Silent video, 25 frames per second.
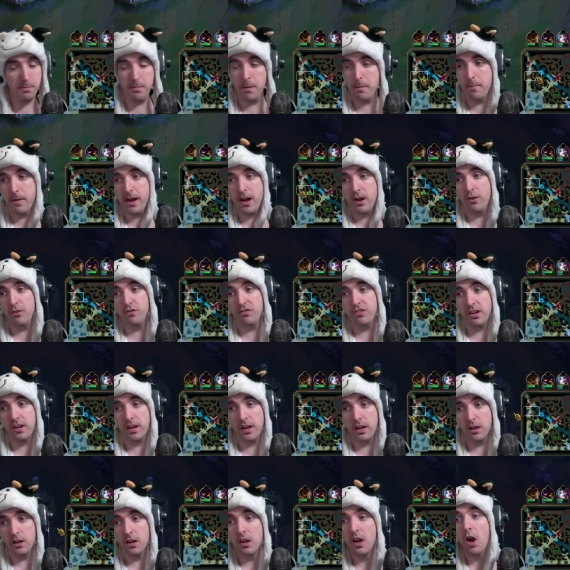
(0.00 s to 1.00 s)
but
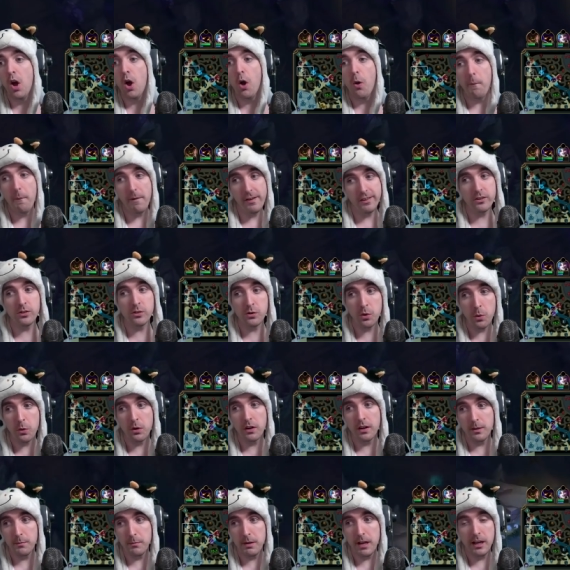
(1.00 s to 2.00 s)
Malphite was
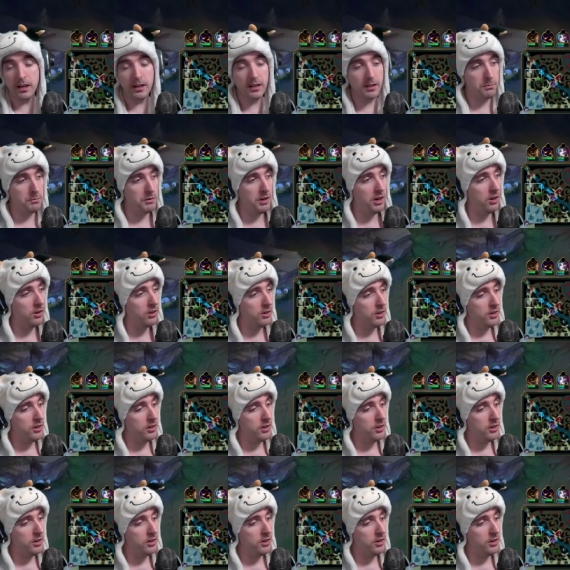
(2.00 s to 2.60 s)
totally baiting him there.